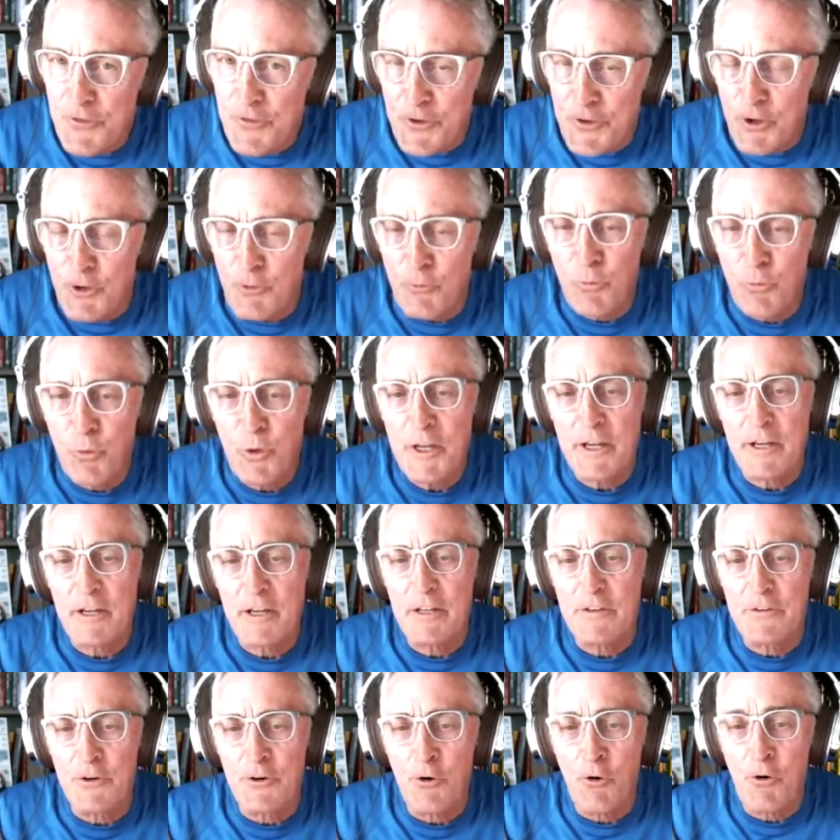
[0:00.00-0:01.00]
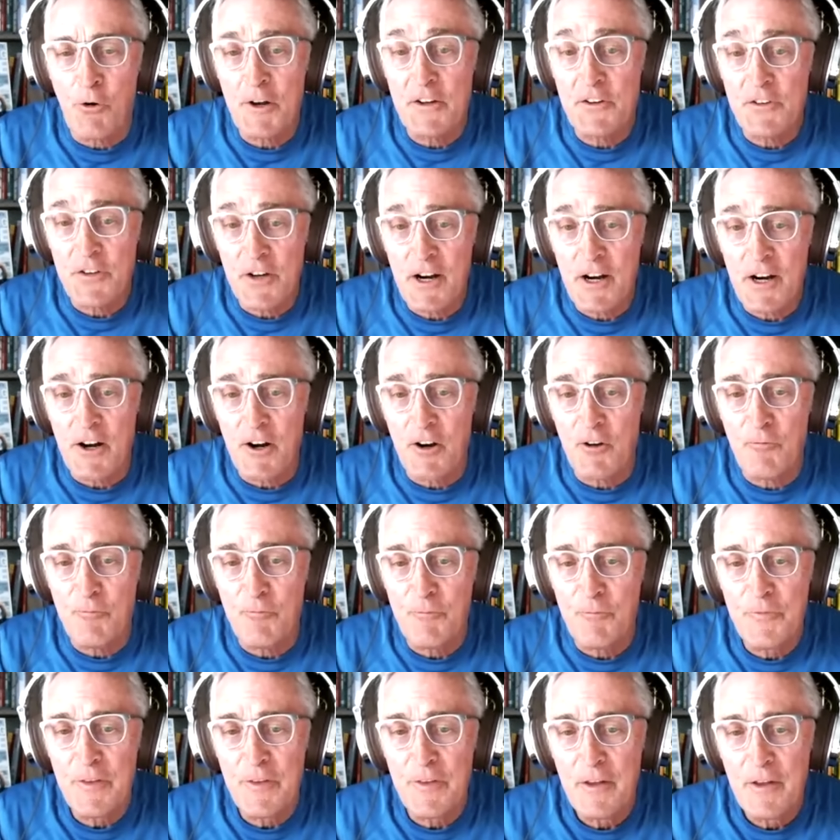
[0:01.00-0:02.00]
third week and they're already tired.
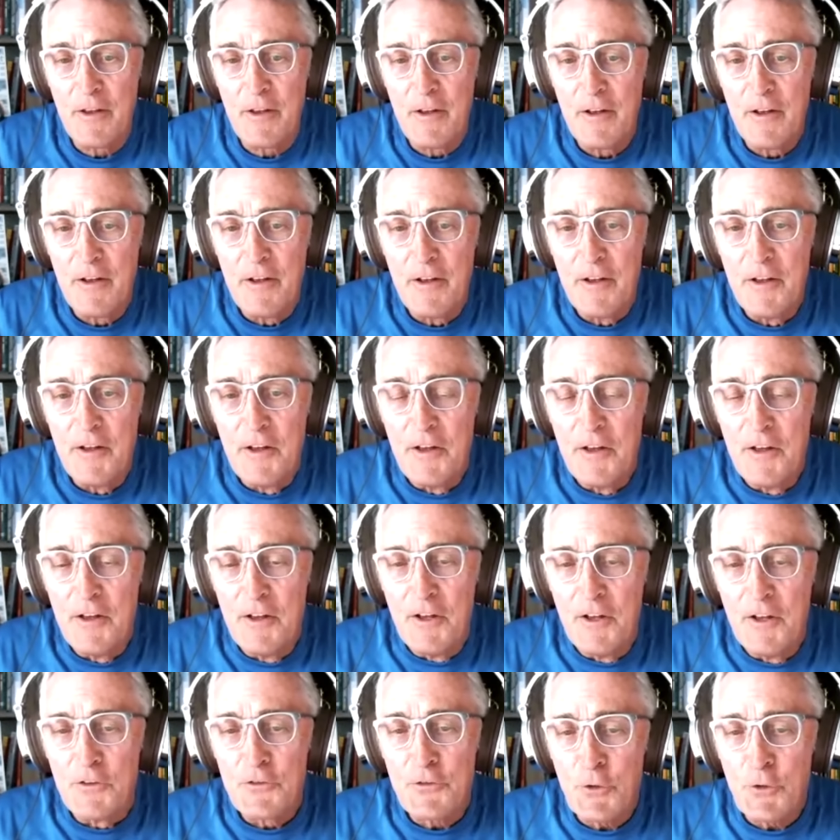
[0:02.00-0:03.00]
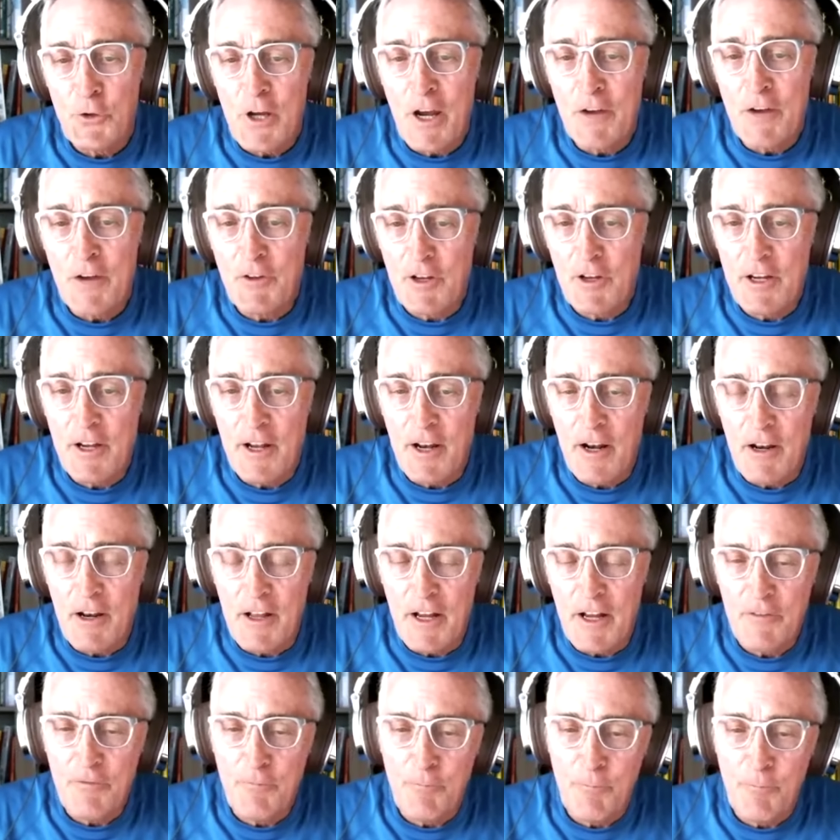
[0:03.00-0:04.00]
So you have to kind of
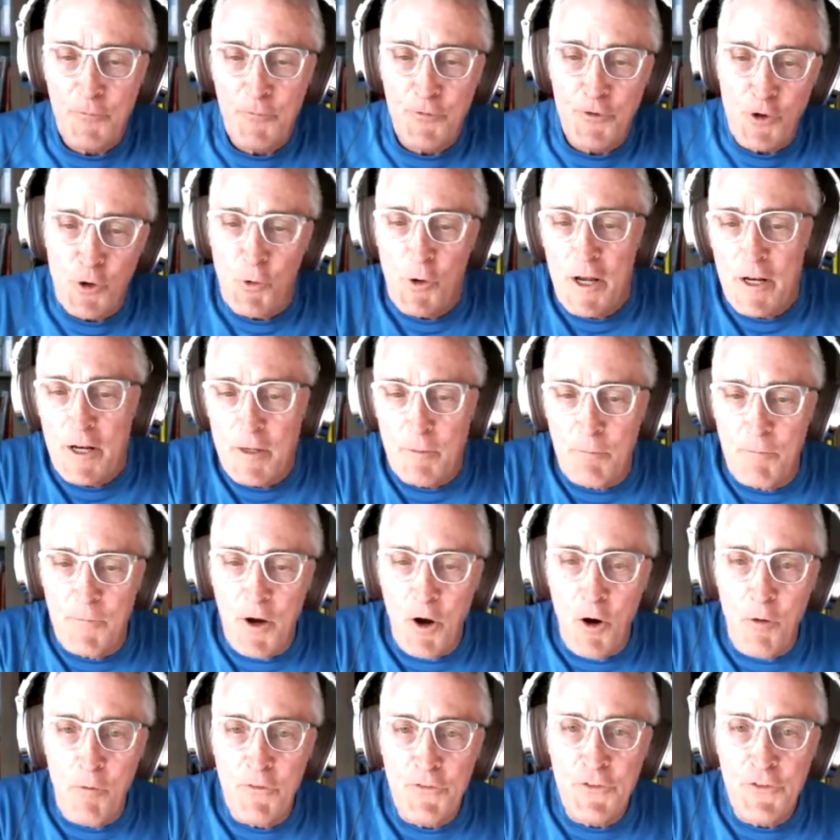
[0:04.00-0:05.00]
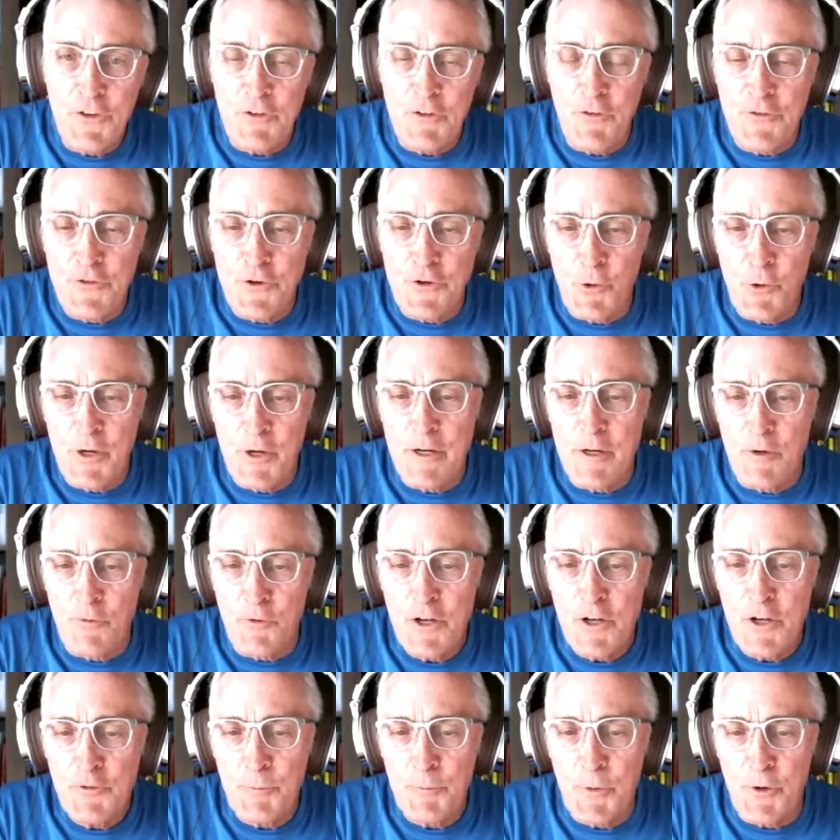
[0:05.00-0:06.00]
like throw in a, all of a sudden throw in a
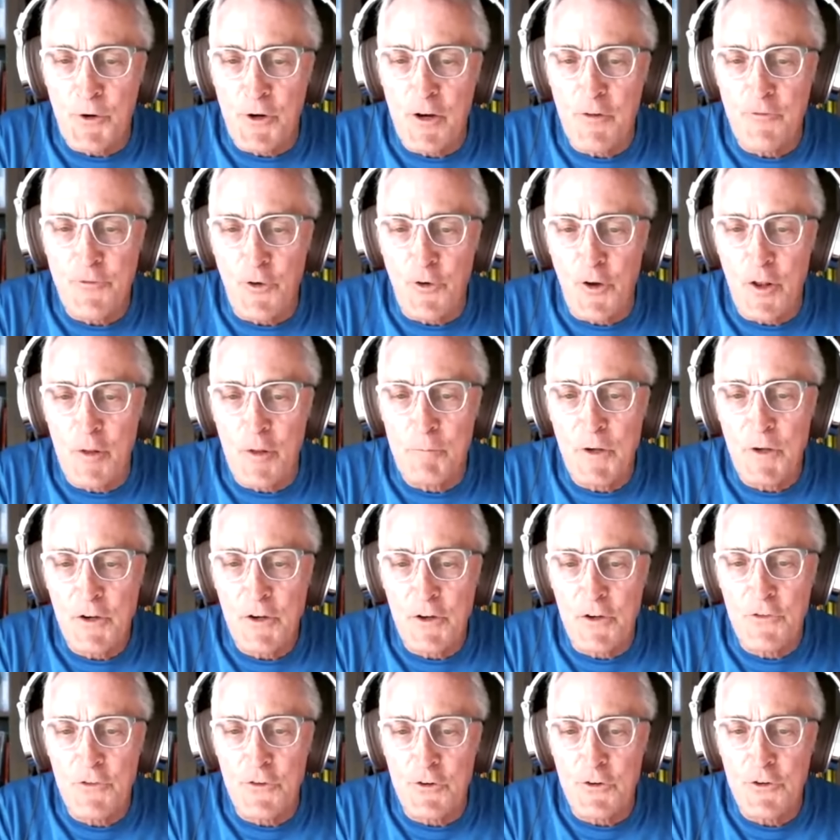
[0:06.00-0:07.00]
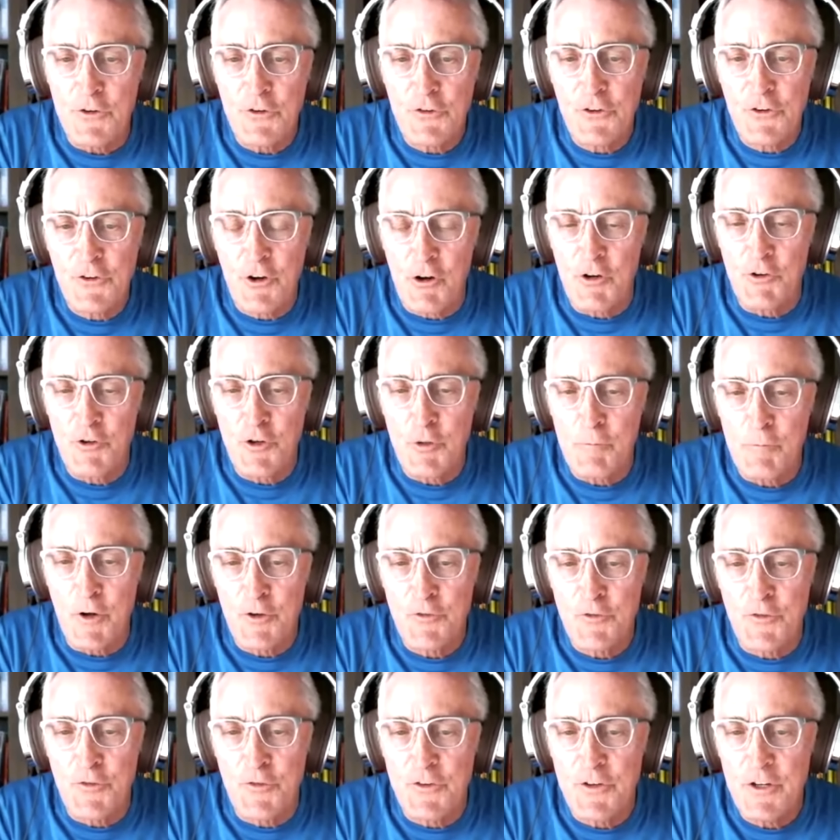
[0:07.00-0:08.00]
rest period for them because they're just carrying too much
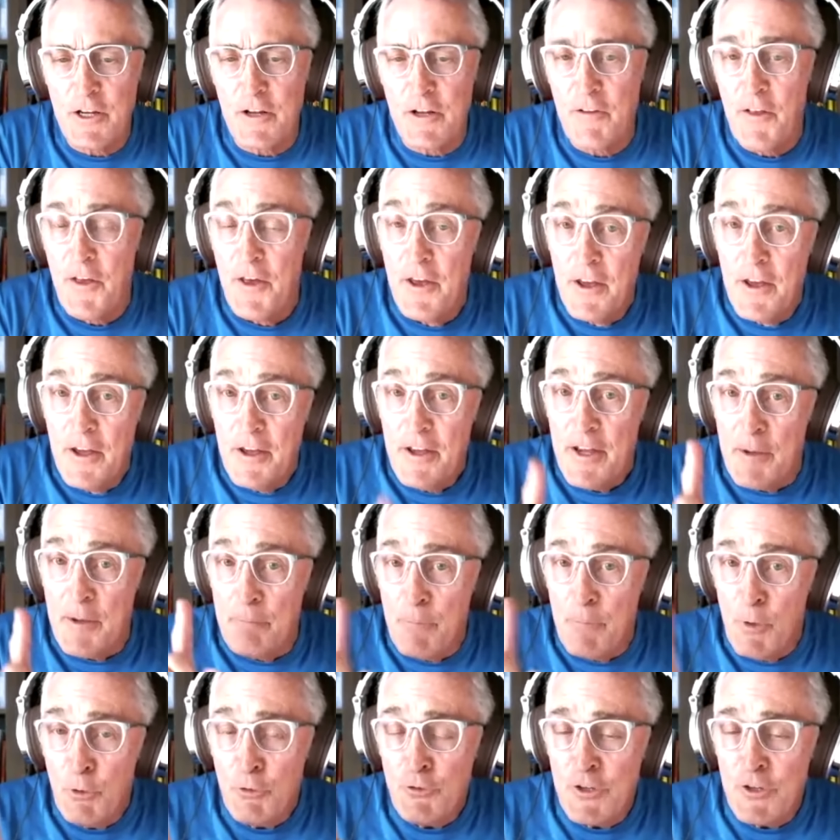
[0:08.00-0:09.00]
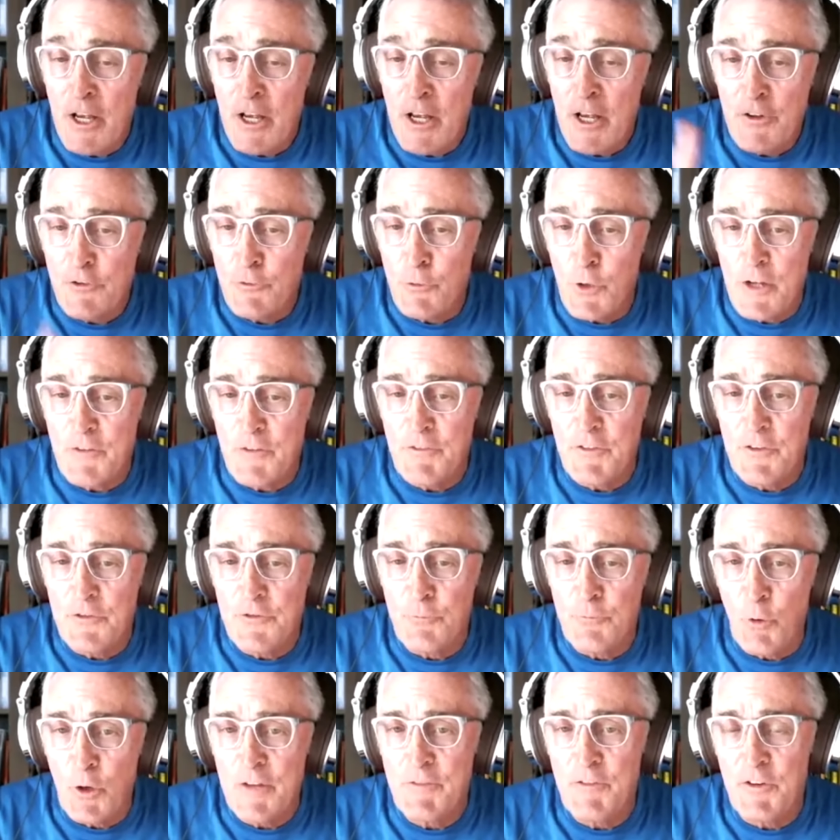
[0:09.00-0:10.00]
fatigue. And most athletes won't even
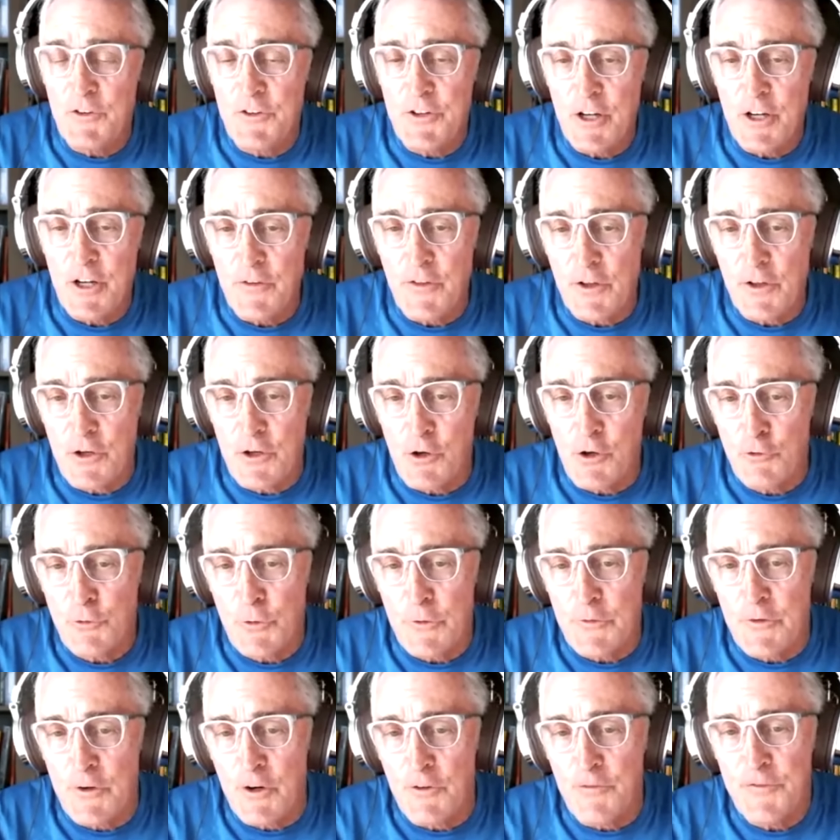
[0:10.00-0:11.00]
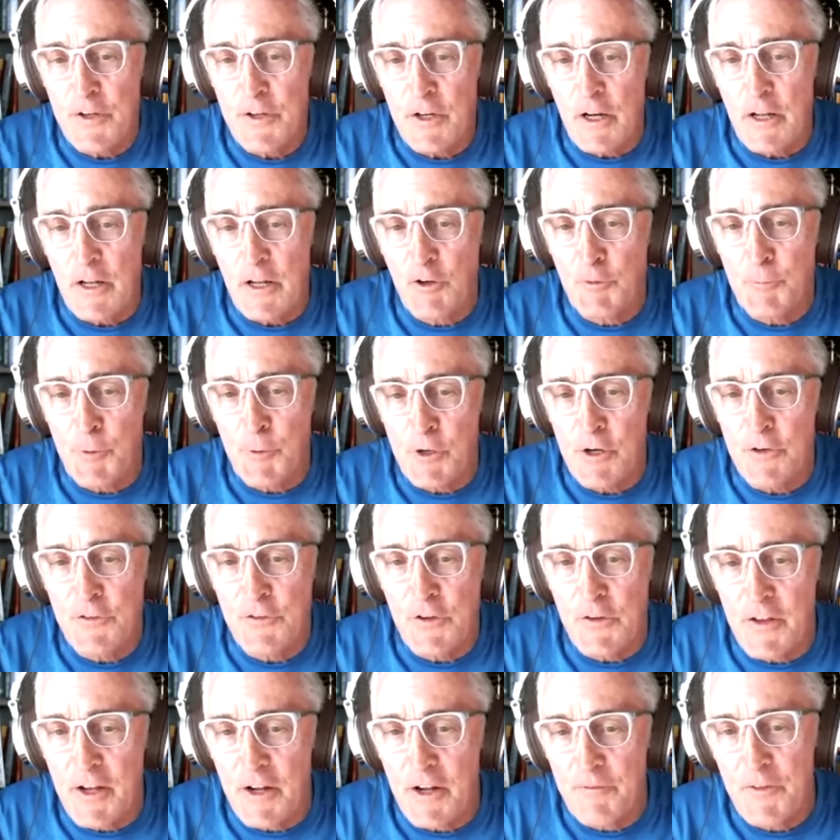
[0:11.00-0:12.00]
won't even tell the coach when they're feeling
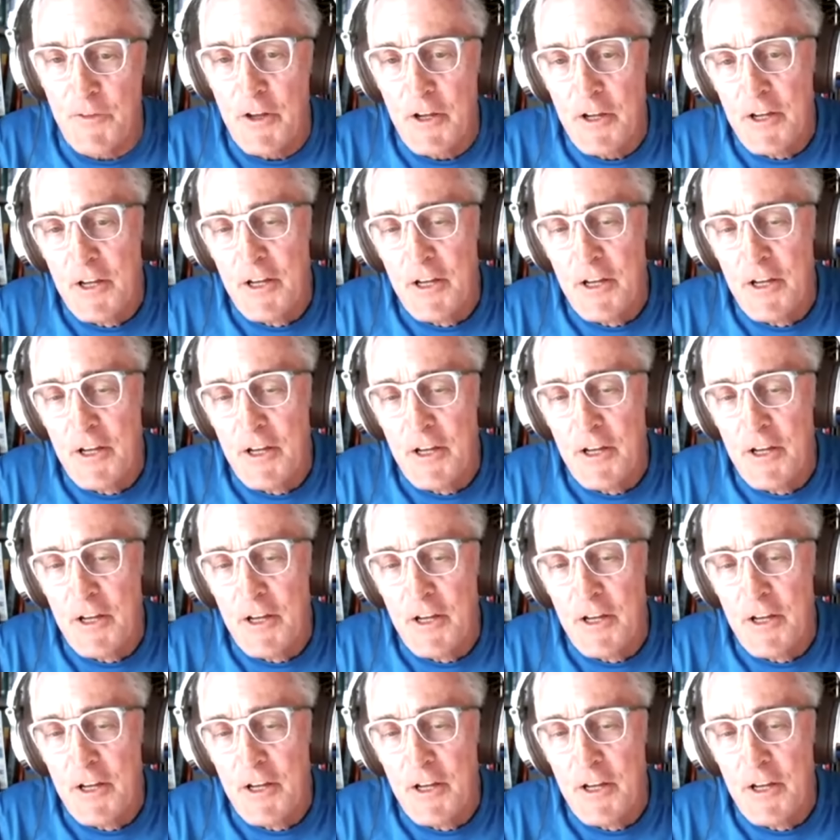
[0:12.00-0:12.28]
experiencing that.